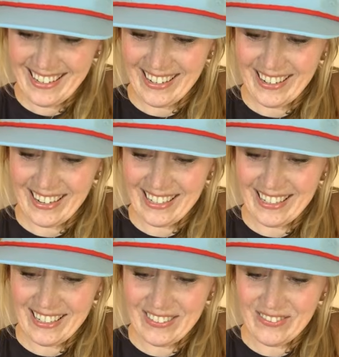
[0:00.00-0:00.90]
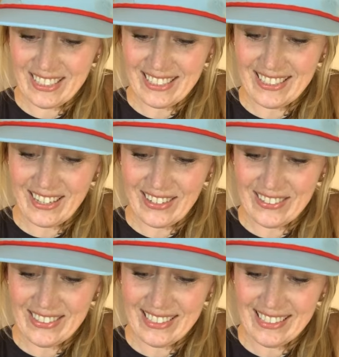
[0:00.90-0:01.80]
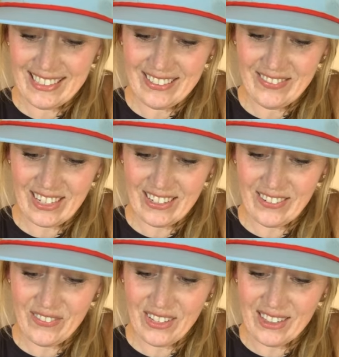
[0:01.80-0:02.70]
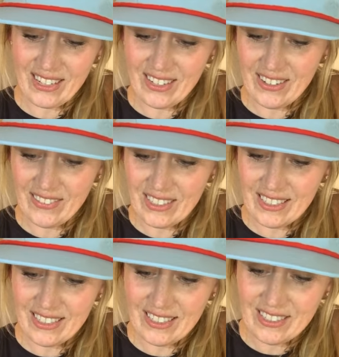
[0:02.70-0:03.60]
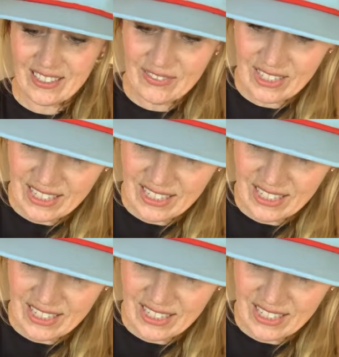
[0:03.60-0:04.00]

All right. So I'm not going to repeat that comment, Justin. Just me.